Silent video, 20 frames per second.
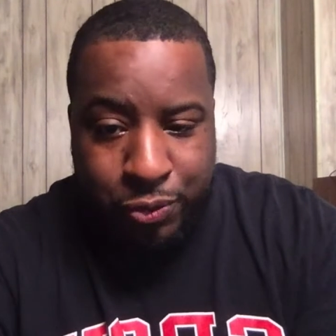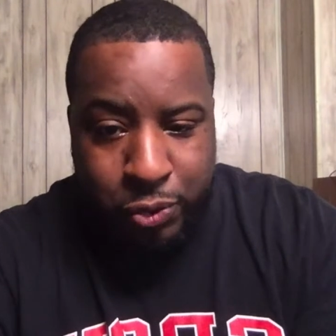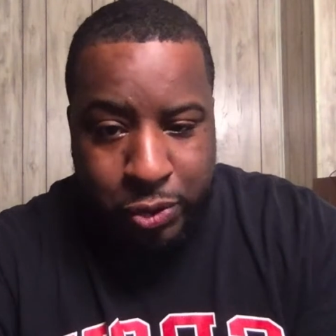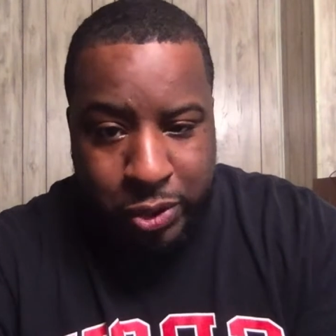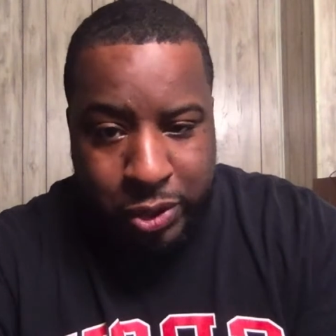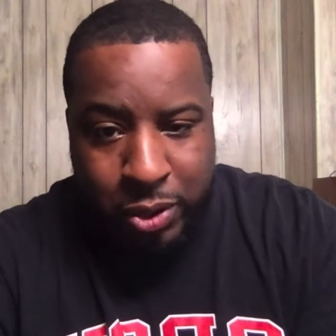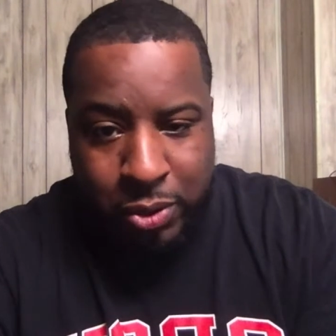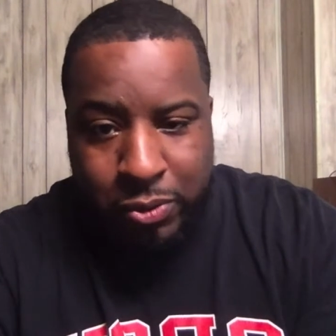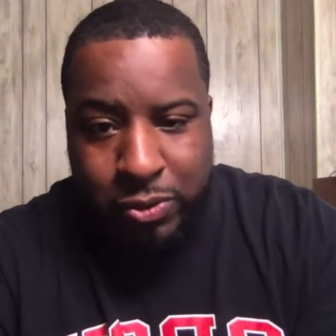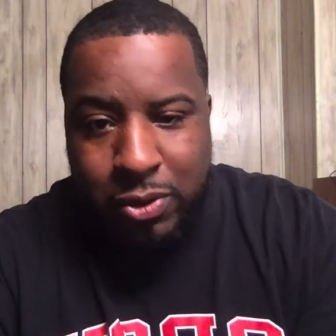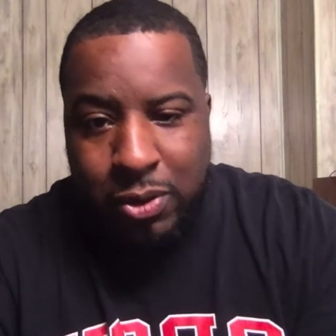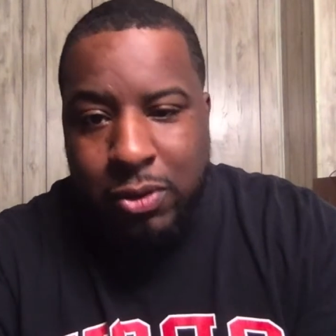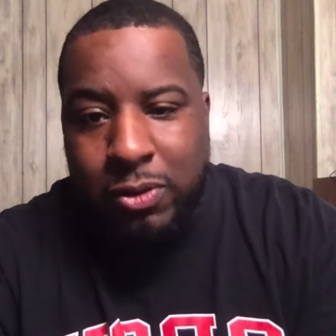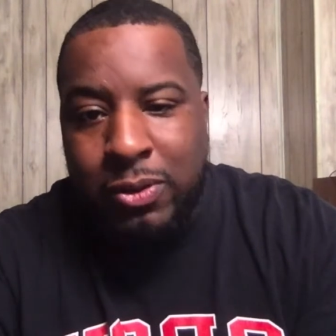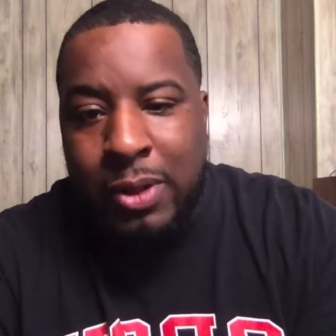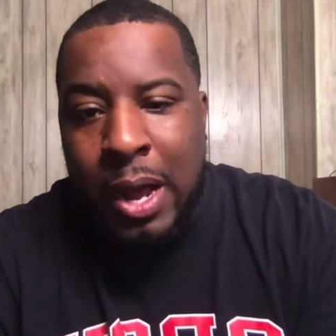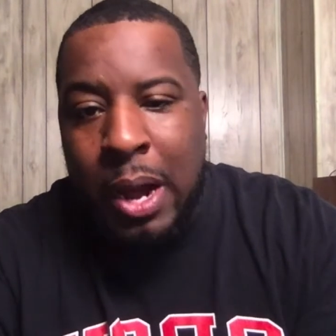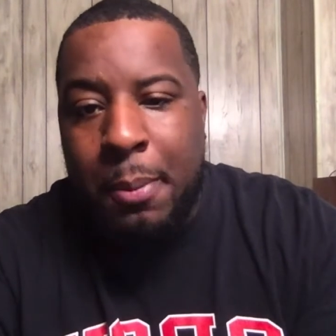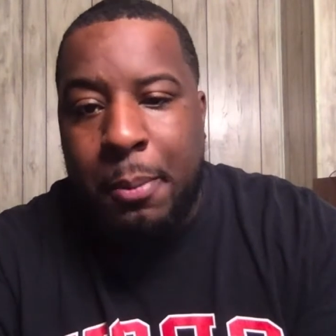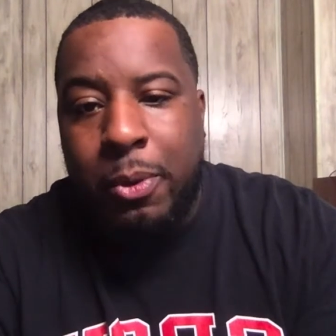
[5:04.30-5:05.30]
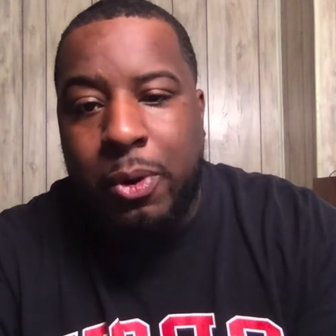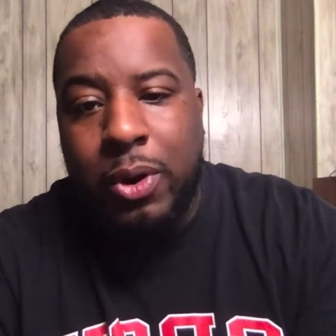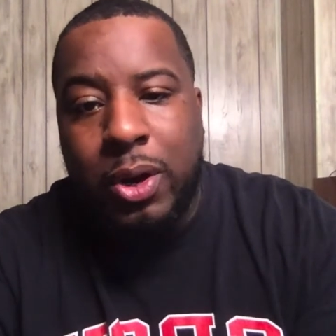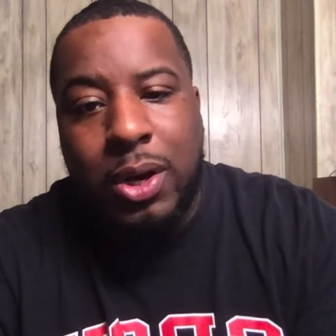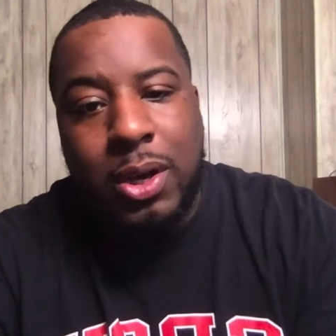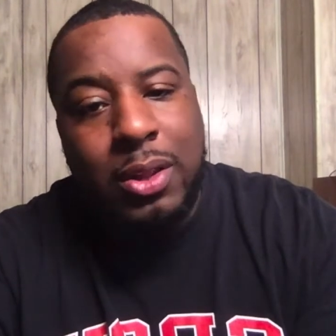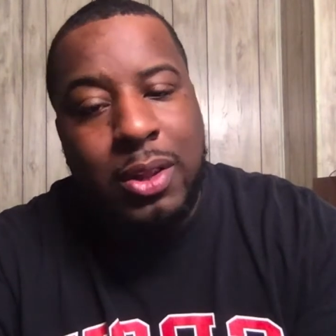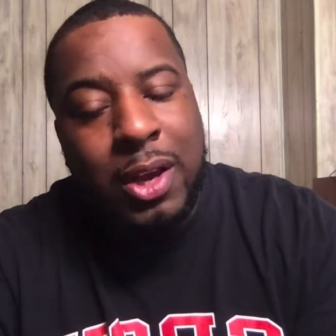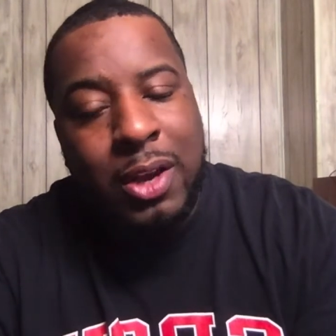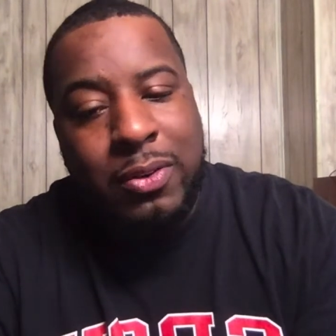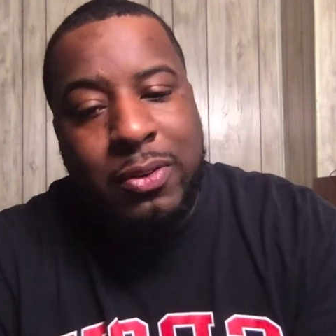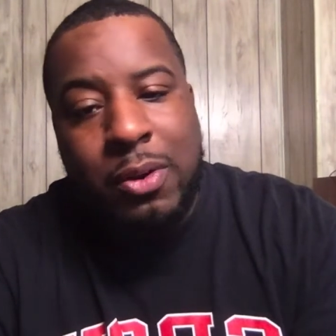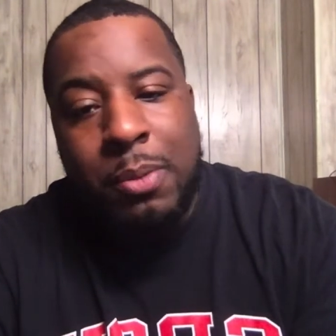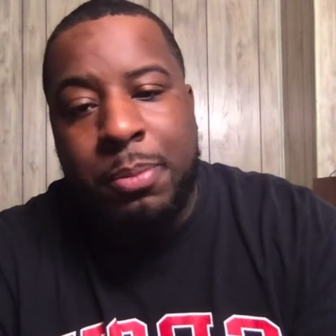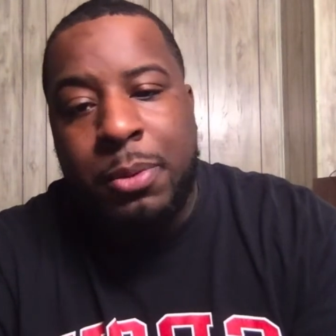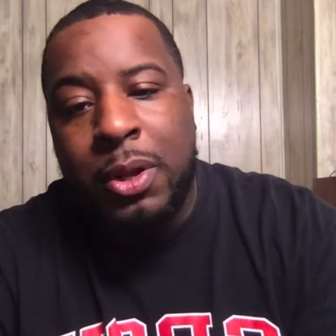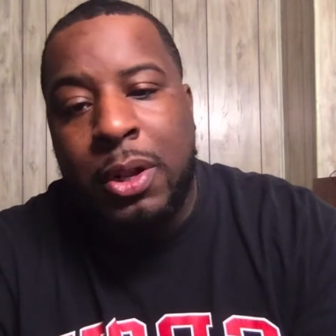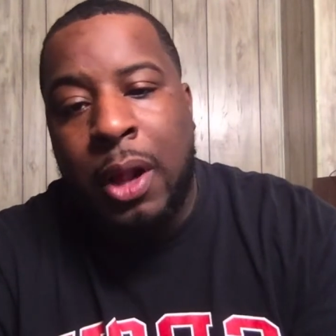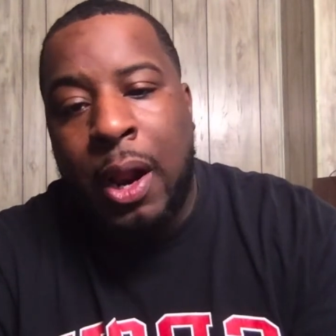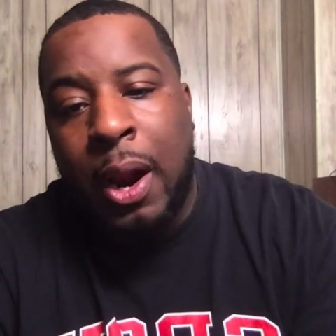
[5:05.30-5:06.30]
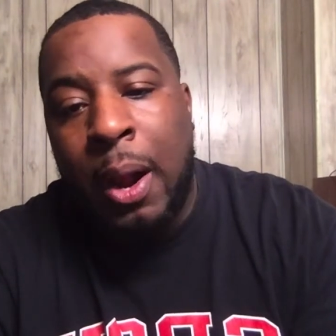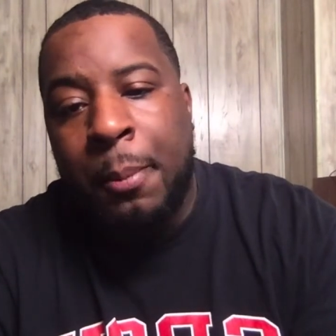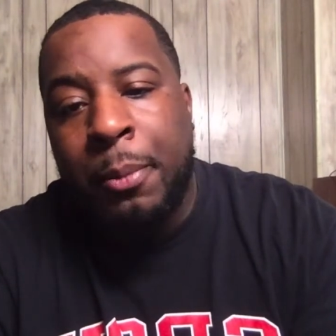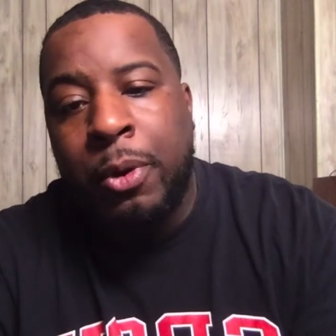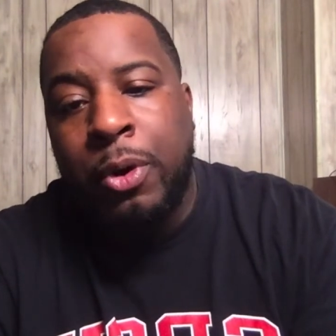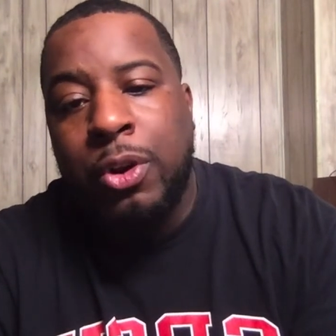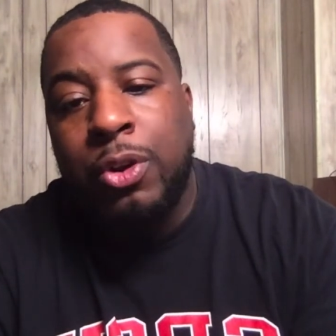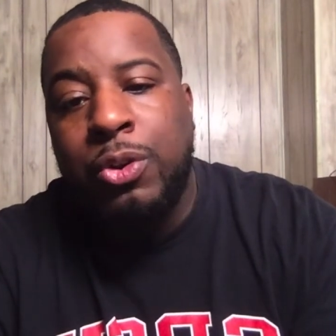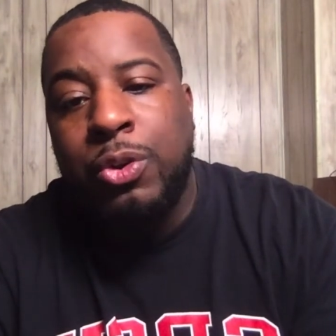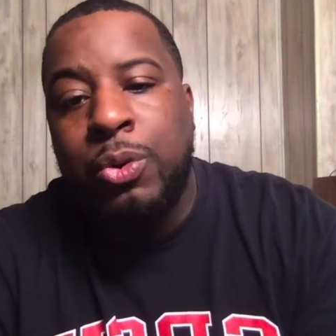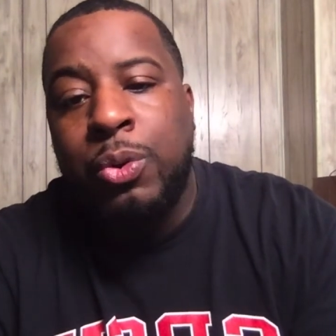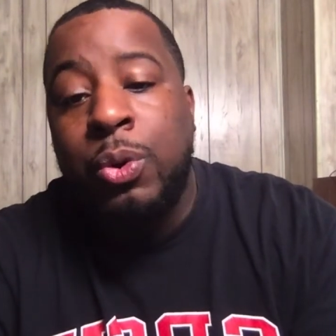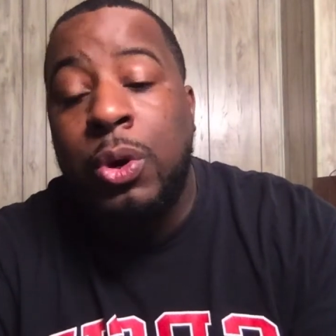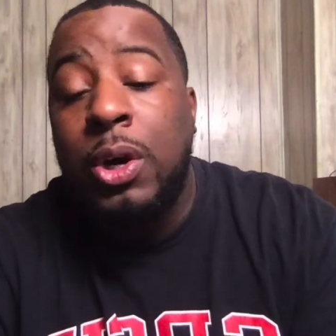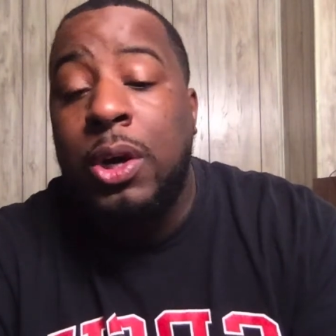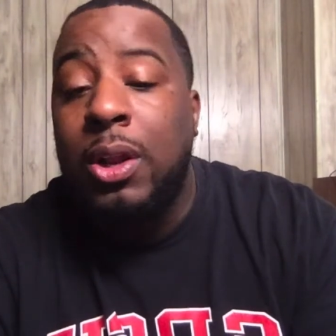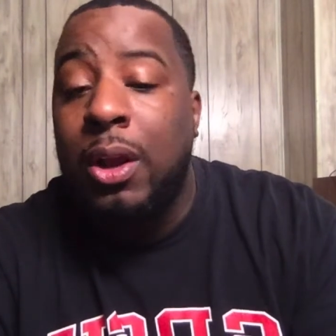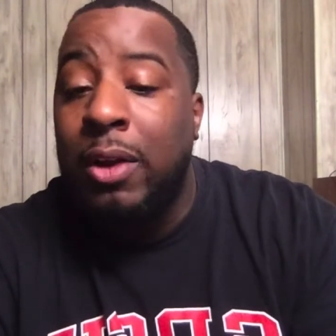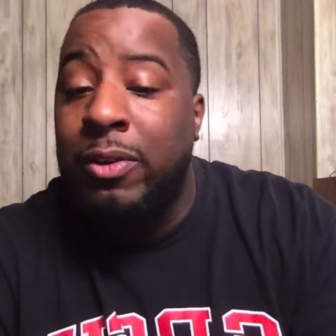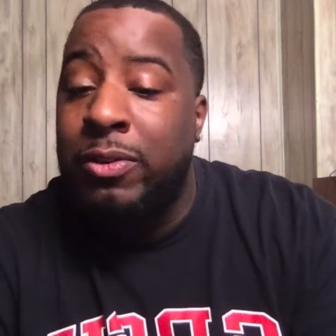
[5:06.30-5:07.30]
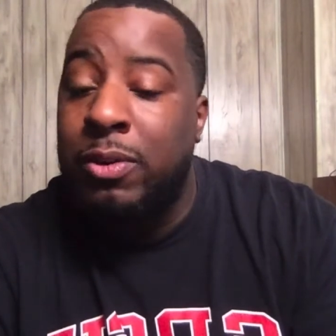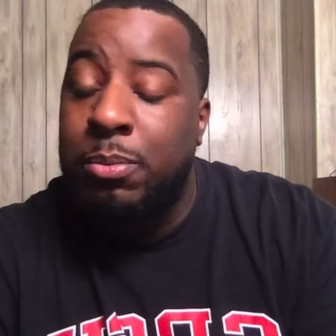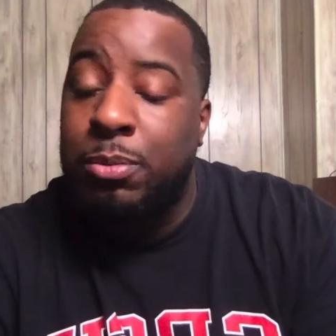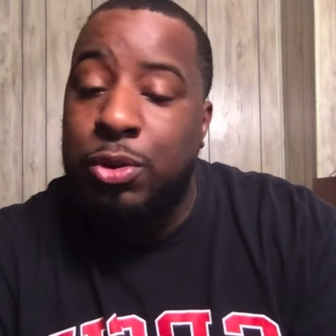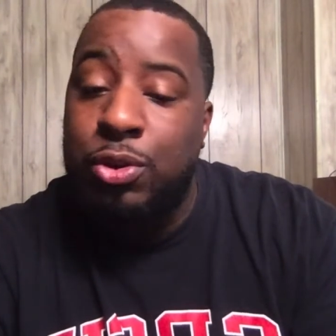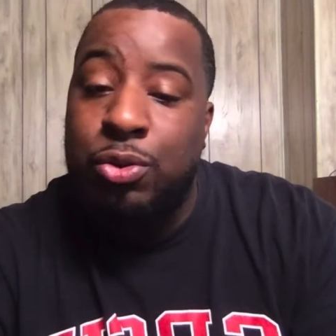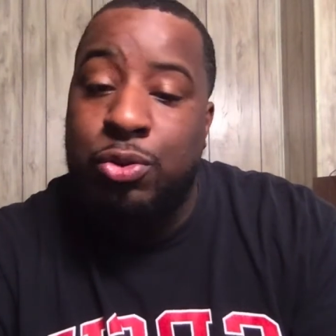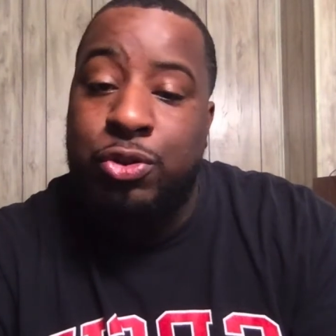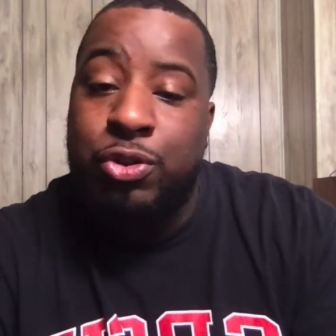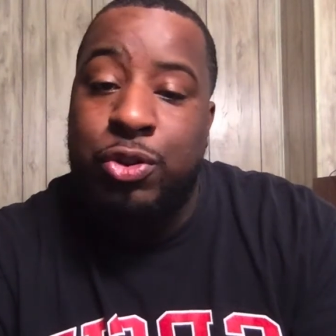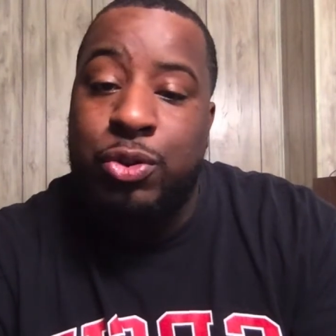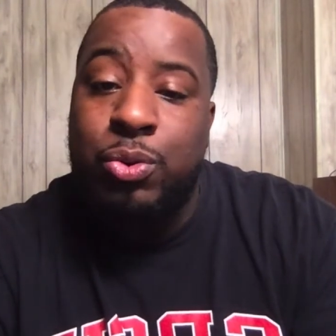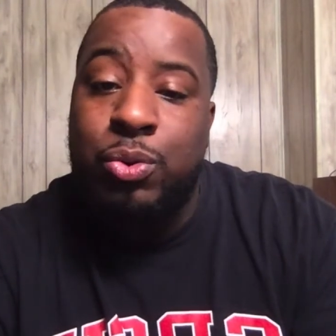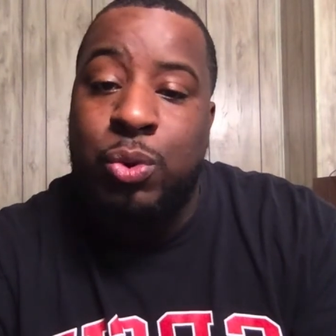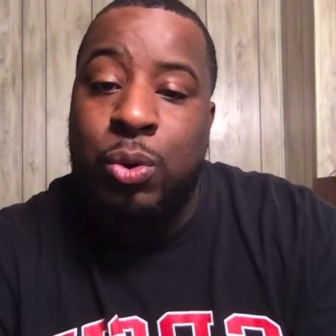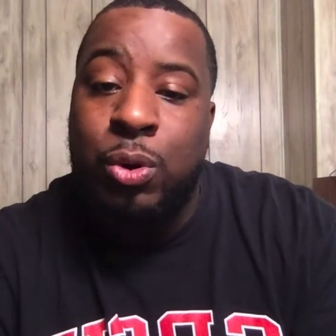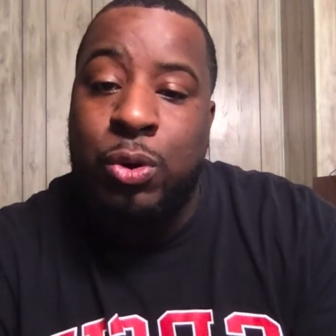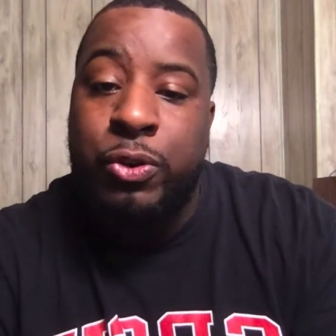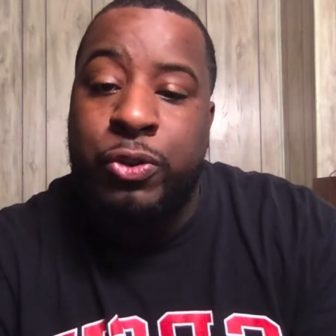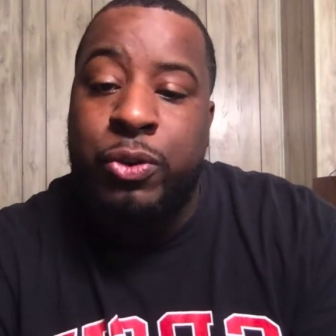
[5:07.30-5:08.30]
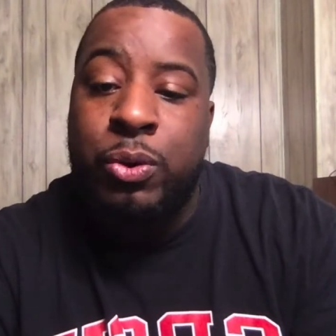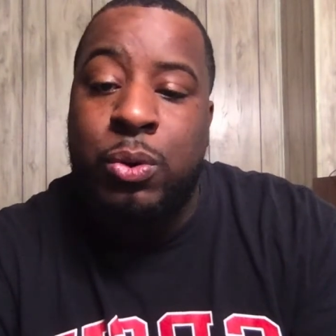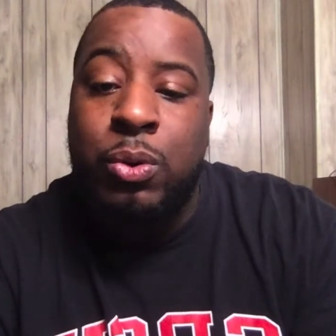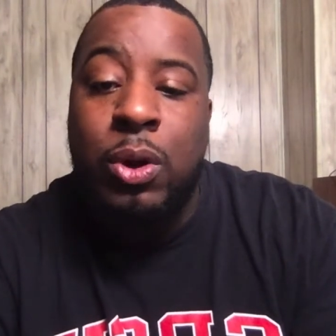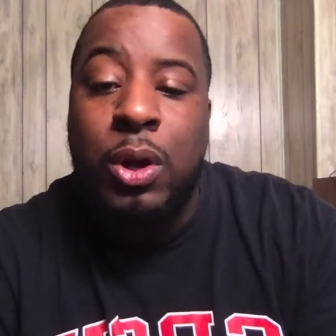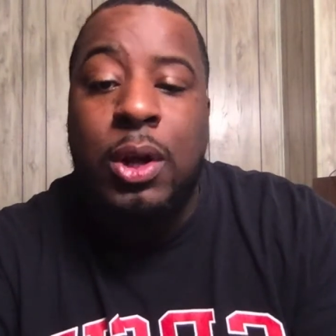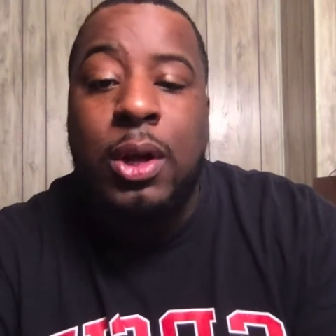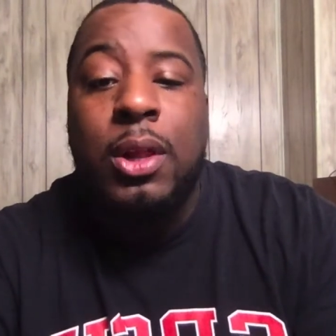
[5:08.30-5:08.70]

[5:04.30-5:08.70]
deals in the stock market. That's something that I'm gonna do. That's something you should do also.